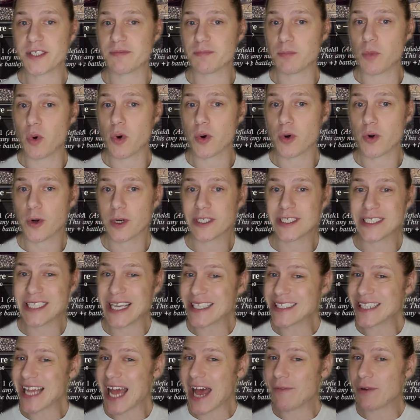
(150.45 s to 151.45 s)
of Mordor
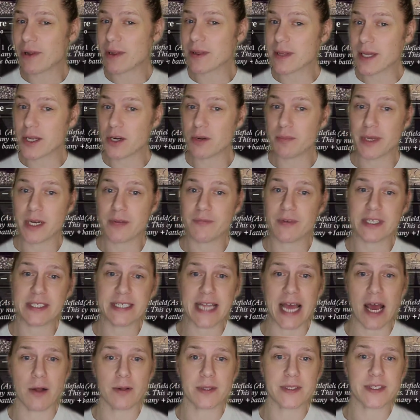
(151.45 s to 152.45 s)
does have a little bit of a
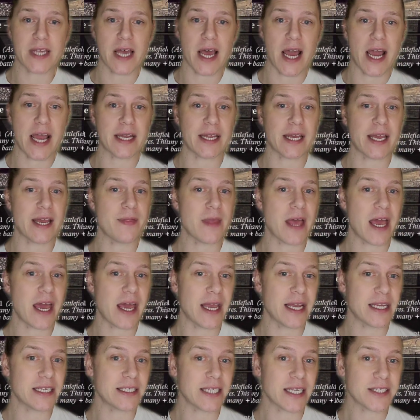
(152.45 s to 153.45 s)
downside in
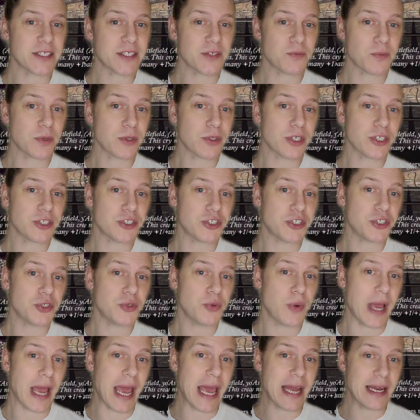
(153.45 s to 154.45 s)
that it doesn't really
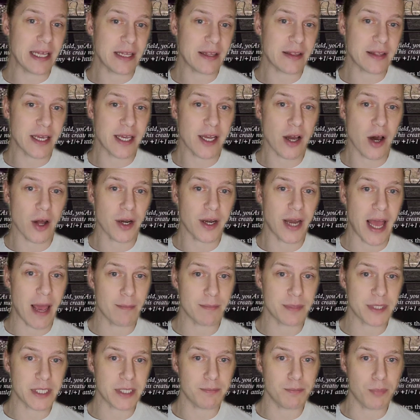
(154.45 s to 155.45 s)
do anything on an
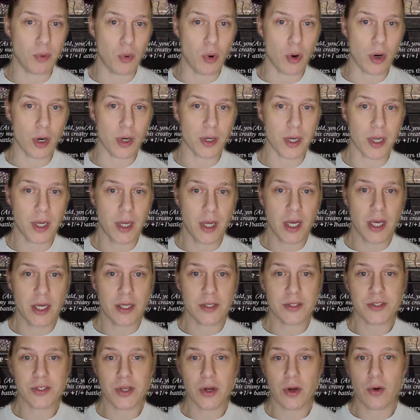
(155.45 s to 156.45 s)
empty board.
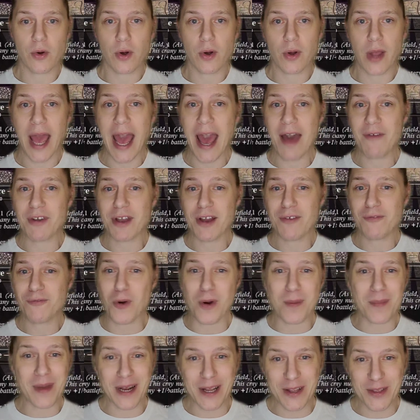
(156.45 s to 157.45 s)
So having a
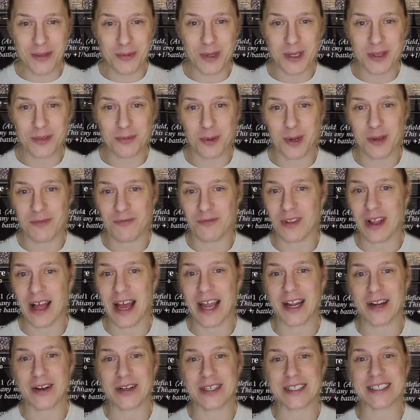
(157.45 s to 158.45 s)
4-mana 3/3
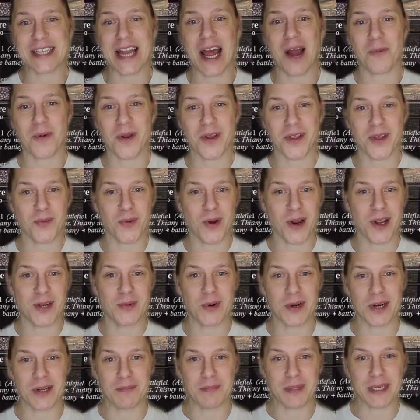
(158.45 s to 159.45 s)
flyer is not really where you
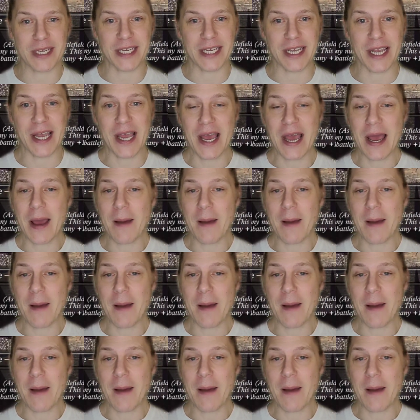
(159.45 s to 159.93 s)
want to be.